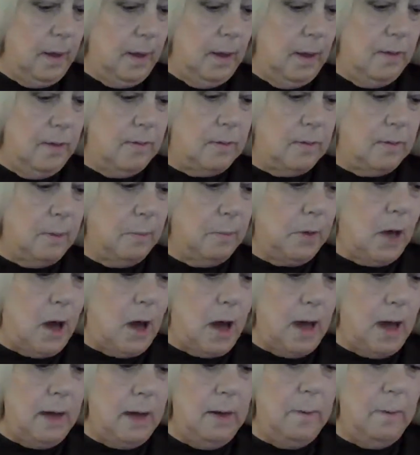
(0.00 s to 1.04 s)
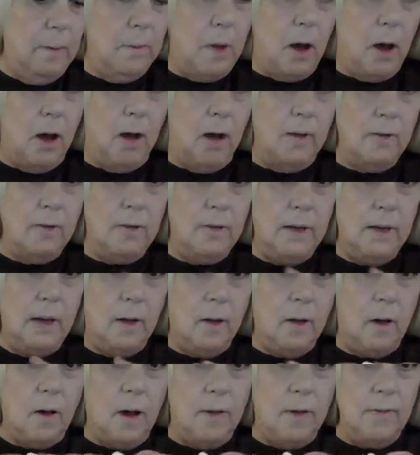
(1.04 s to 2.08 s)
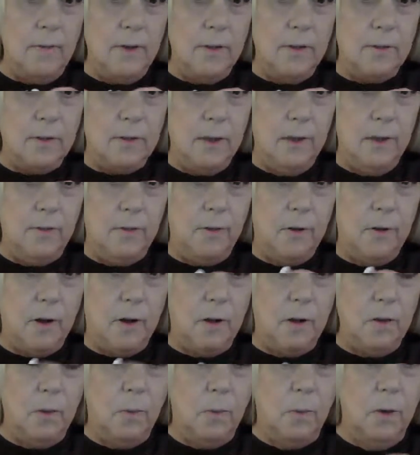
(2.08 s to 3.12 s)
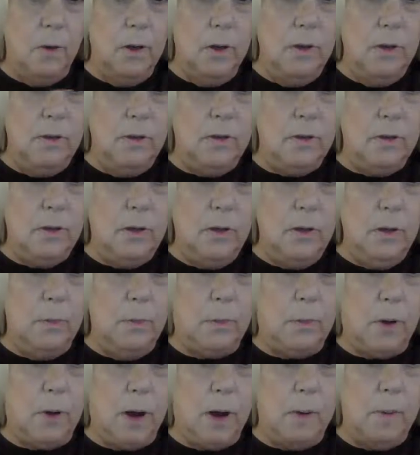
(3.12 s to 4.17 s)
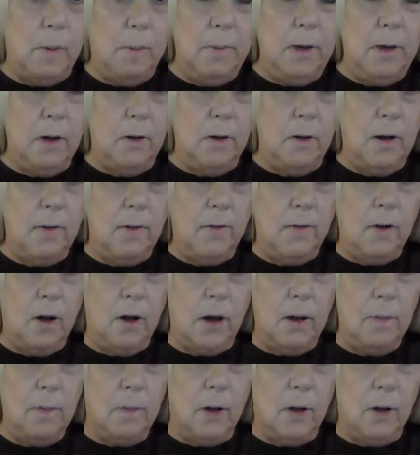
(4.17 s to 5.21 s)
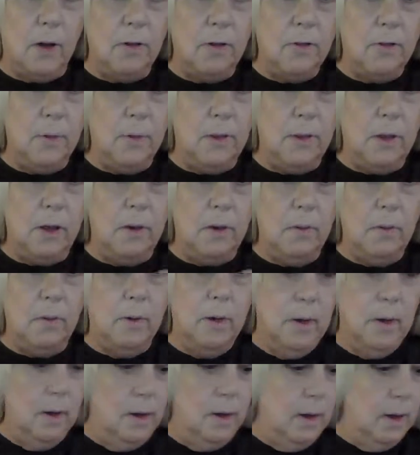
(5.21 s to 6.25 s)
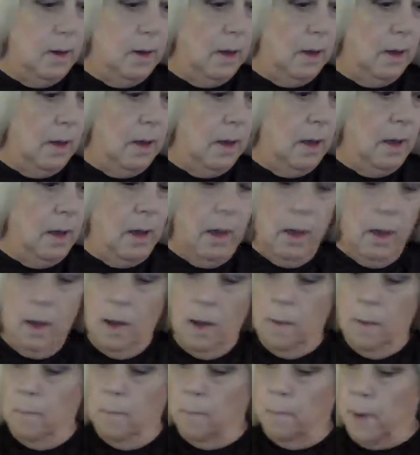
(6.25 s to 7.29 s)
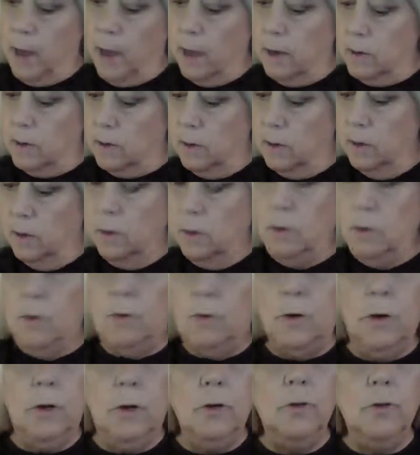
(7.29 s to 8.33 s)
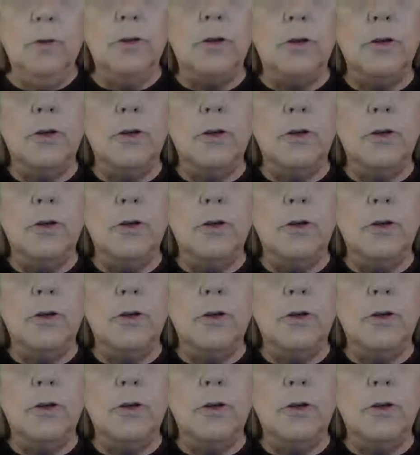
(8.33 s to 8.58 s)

some cotton balls. Now, obviously, if you're out in the woods, you probably don't have cotton balls with you. But you could use your